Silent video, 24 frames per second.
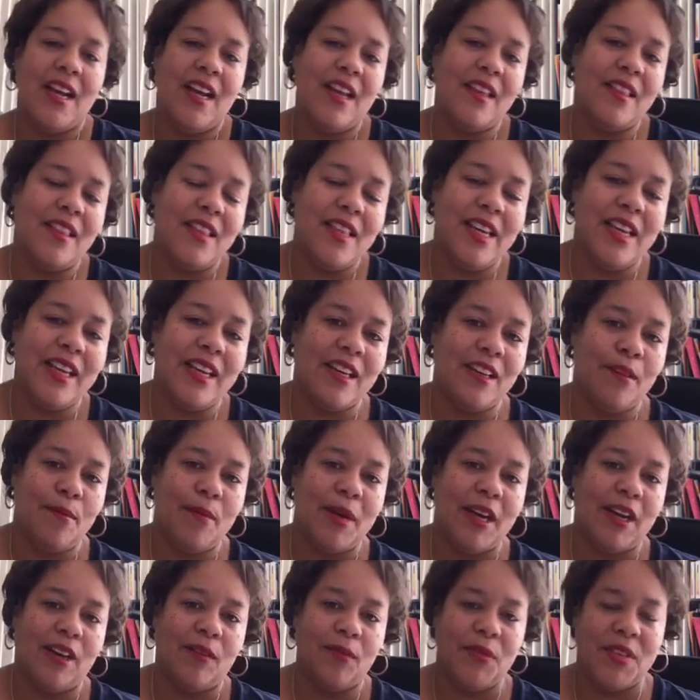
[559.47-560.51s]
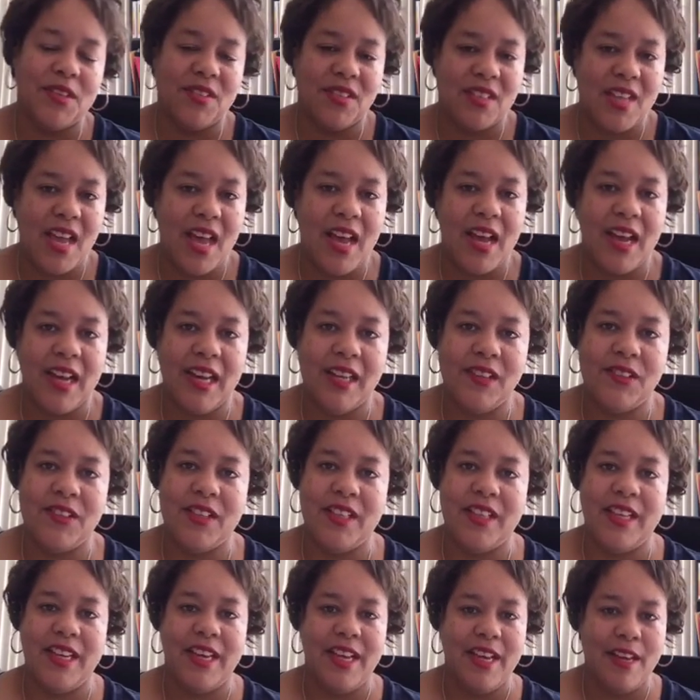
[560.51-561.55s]
and thinking about the signs
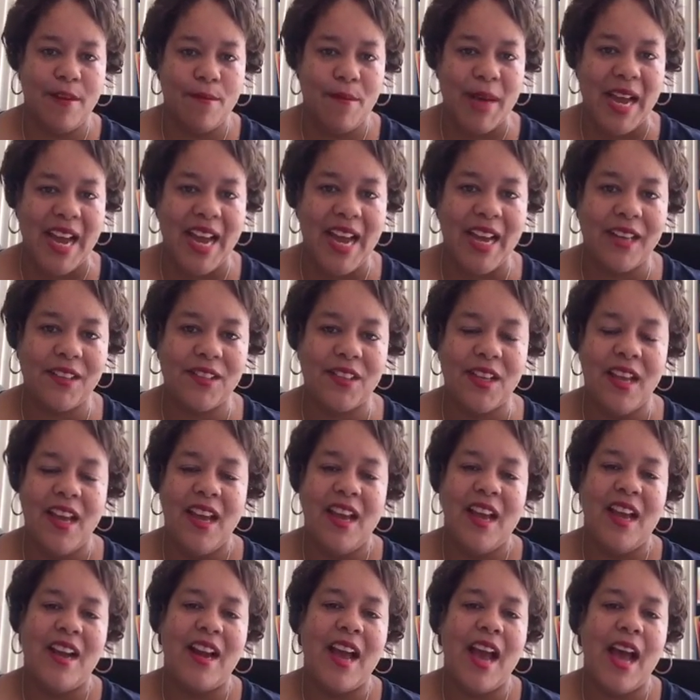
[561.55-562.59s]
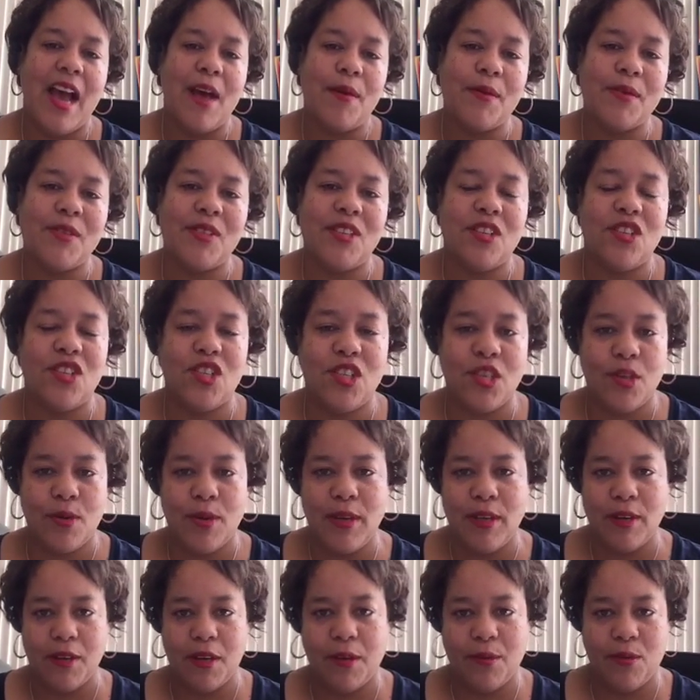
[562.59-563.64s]
and the impacts and how is this
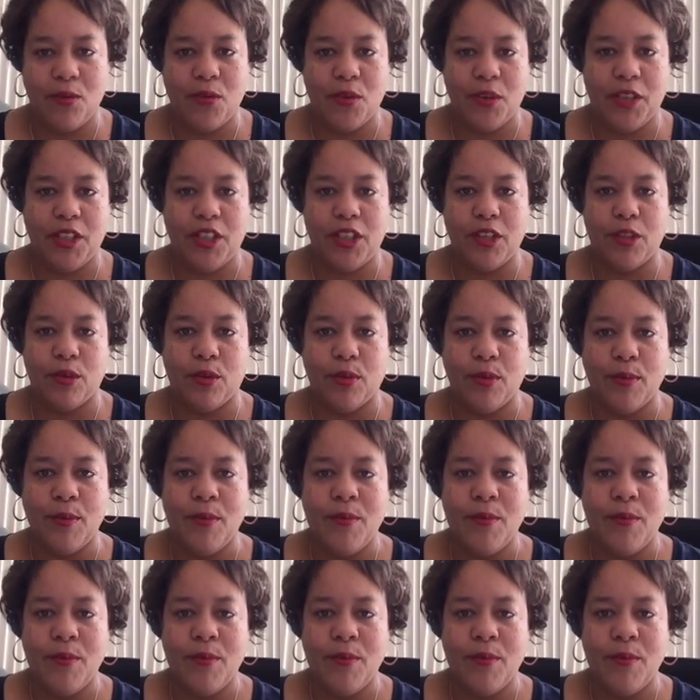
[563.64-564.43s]
showing up for you?